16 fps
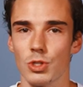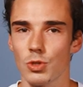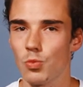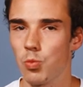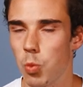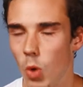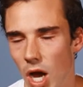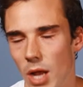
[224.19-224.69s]

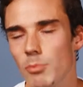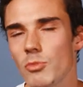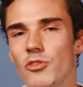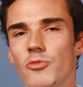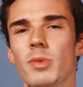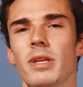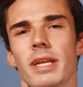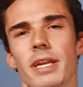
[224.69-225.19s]
you want
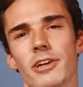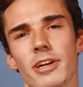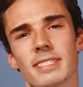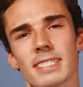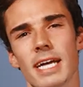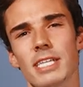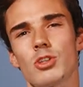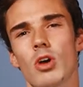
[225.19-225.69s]
movement in your
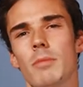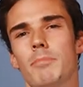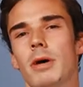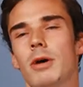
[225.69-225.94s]
SI joint,